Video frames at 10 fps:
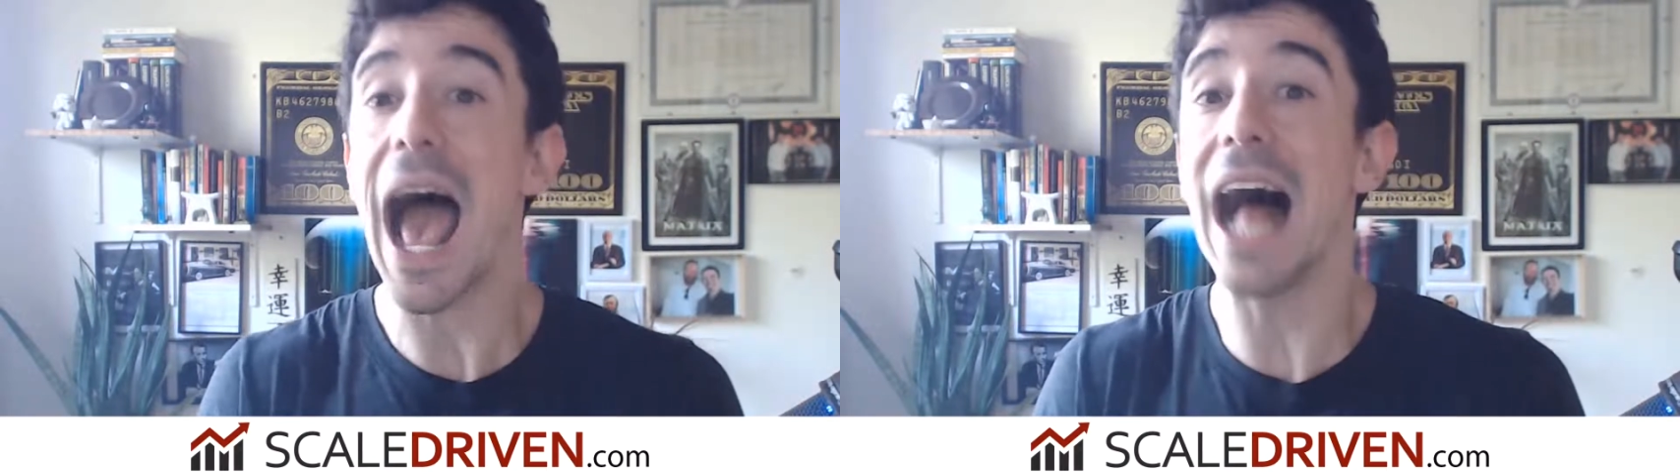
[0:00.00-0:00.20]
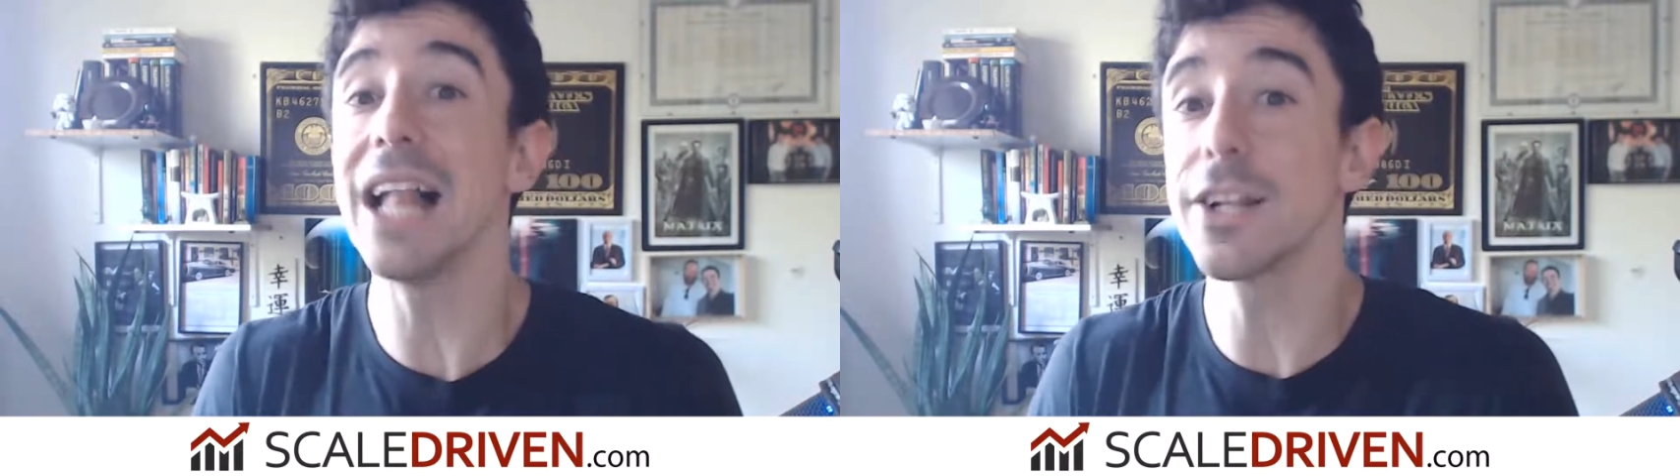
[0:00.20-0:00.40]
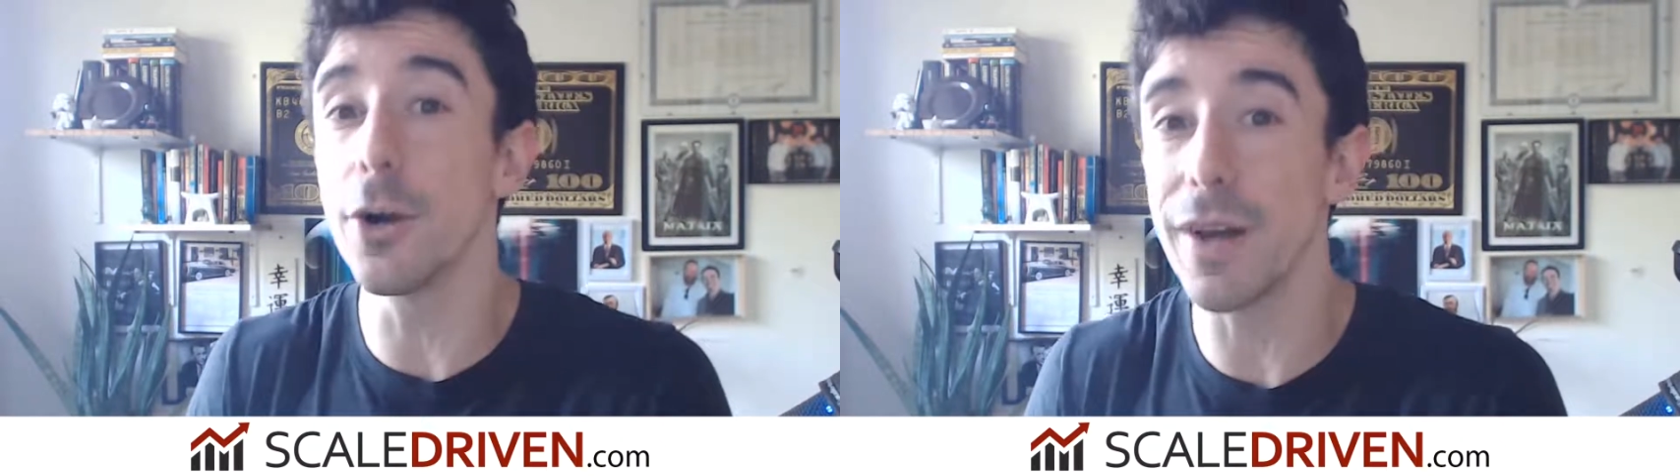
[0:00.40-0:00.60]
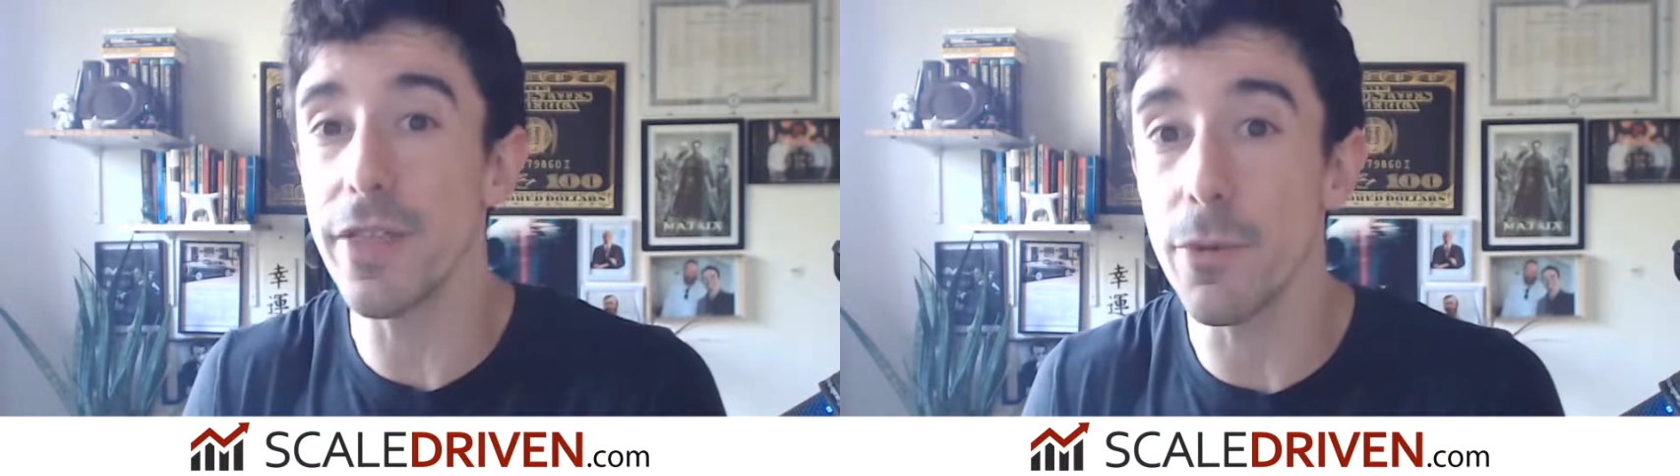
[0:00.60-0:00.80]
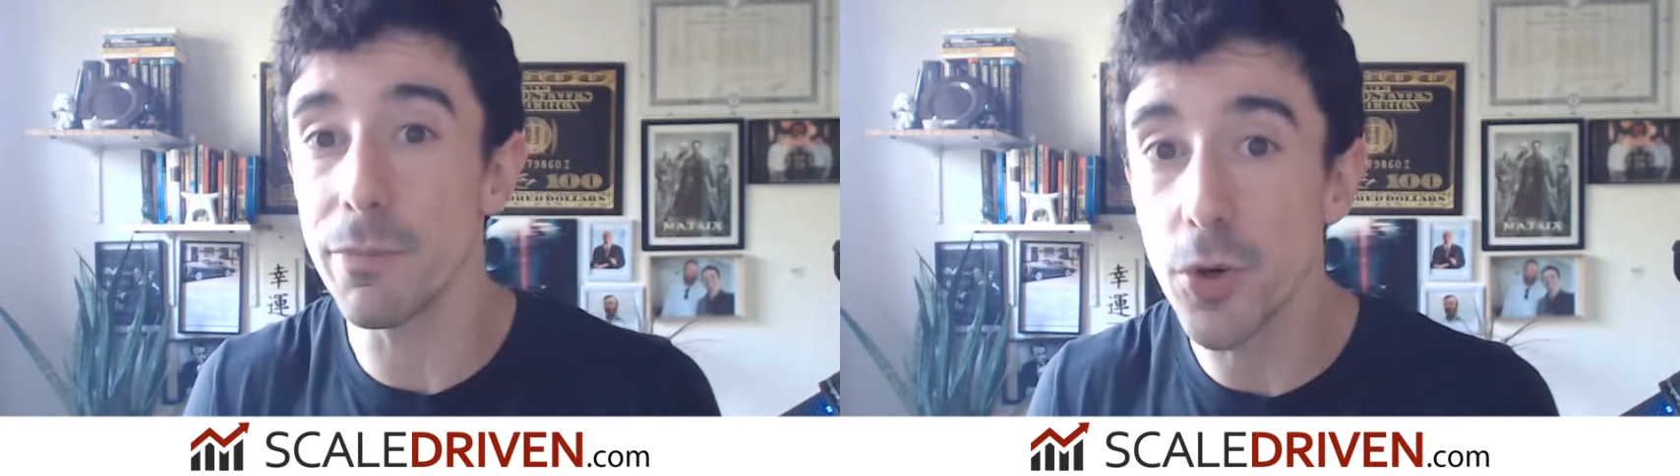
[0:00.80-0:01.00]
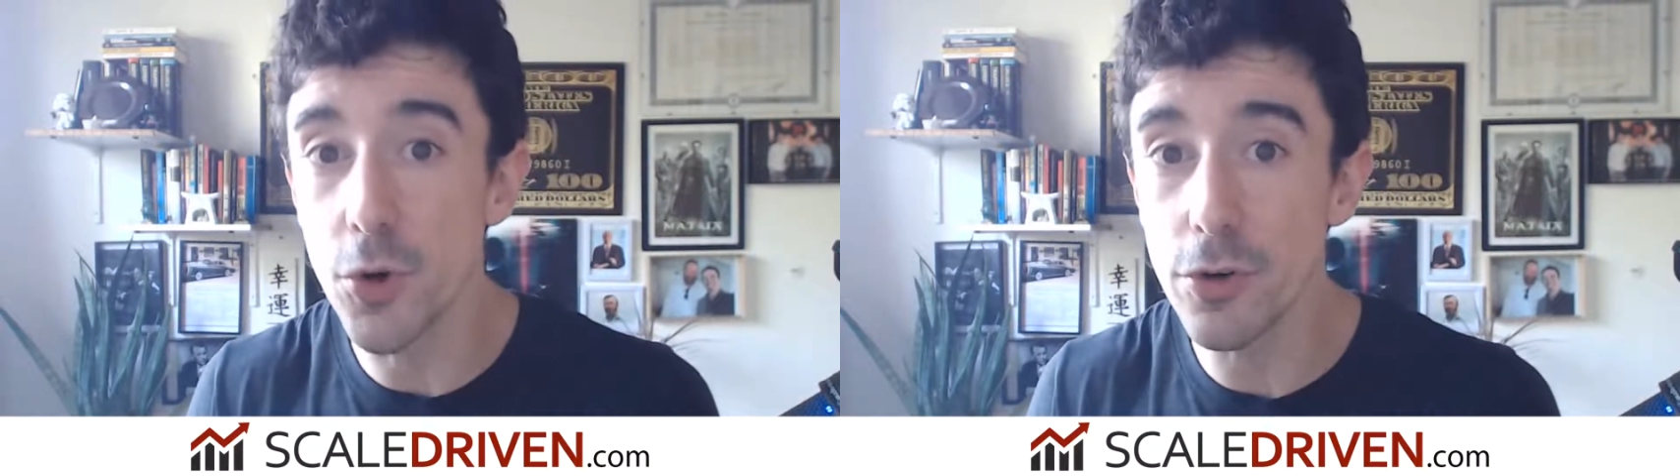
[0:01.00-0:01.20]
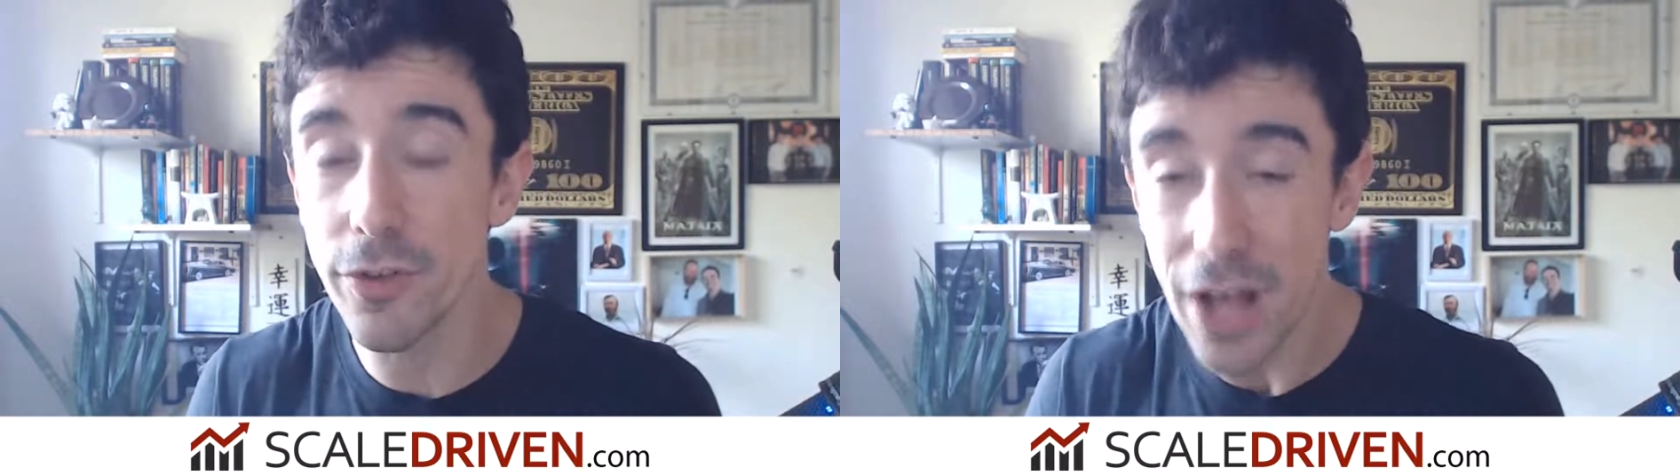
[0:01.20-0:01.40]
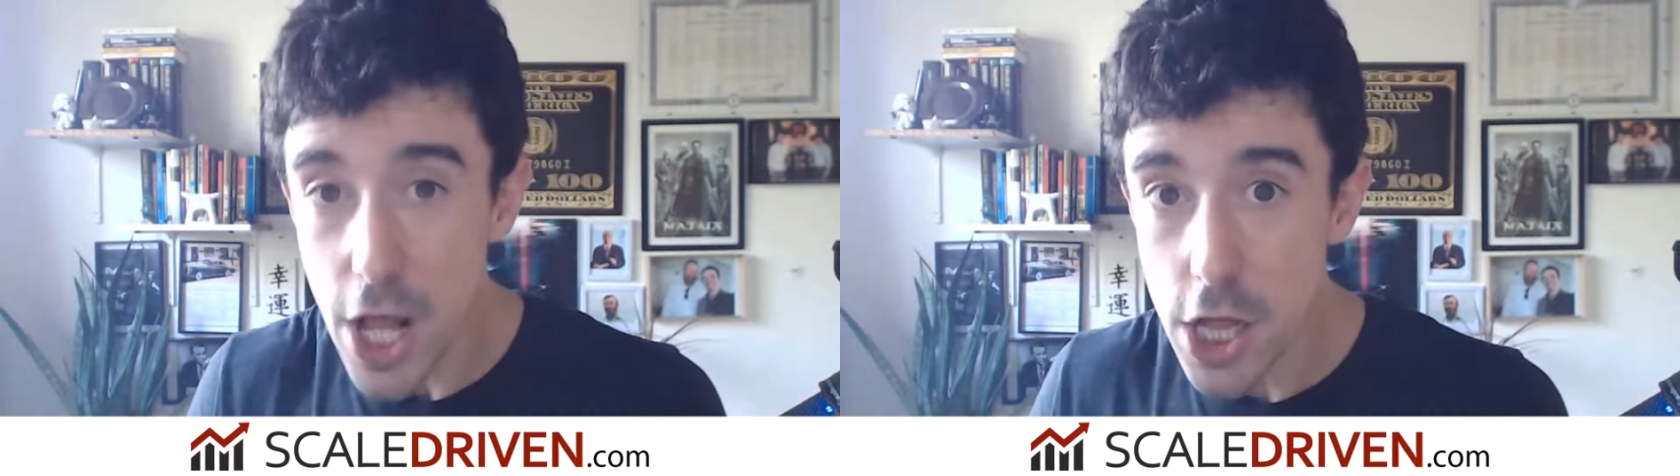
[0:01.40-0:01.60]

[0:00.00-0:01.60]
algorithm-proof,